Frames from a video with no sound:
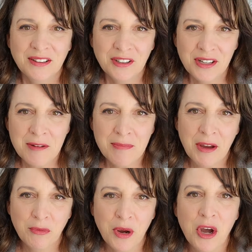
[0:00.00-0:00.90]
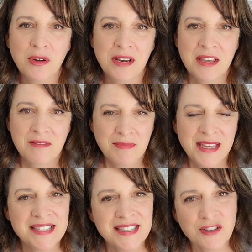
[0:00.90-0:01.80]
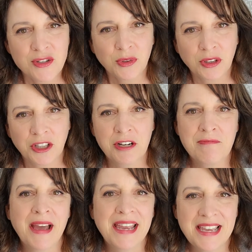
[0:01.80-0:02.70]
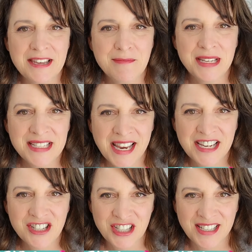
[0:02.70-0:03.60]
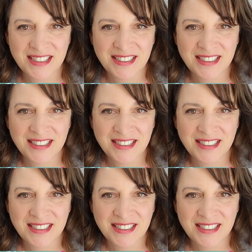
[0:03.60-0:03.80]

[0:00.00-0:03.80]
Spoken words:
Learning by rote means that you learn by imitation.